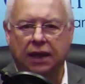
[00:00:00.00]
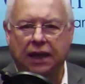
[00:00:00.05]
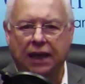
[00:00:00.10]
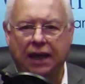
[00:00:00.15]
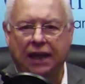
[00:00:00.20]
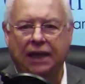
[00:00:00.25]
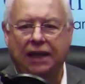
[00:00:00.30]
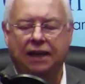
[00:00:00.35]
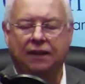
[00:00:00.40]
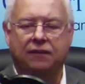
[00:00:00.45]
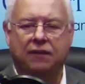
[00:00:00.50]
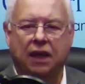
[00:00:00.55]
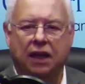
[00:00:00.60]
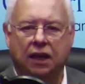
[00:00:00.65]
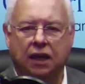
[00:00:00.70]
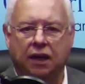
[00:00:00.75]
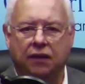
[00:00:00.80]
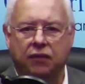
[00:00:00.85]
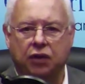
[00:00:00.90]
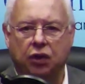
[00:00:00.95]
in the
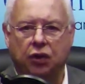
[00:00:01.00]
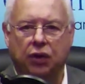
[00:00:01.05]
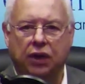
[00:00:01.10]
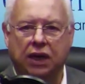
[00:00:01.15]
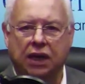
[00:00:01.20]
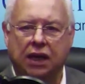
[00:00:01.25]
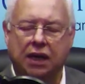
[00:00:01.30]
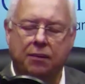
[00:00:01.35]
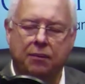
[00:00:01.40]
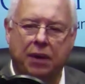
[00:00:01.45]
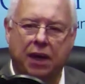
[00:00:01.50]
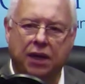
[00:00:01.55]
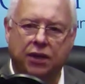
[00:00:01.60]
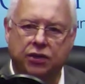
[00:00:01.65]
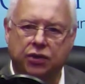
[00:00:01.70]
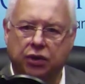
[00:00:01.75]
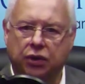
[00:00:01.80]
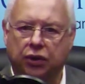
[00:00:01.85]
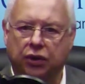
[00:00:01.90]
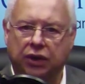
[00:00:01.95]
event of your
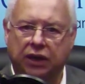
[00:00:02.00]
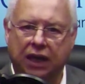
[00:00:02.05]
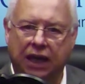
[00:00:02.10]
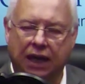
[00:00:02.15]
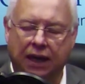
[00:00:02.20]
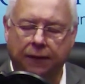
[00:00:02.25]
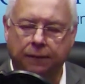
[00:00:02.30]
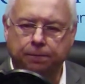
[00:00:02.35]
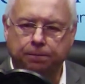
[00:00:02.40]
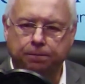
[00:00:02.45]
incapacity or death.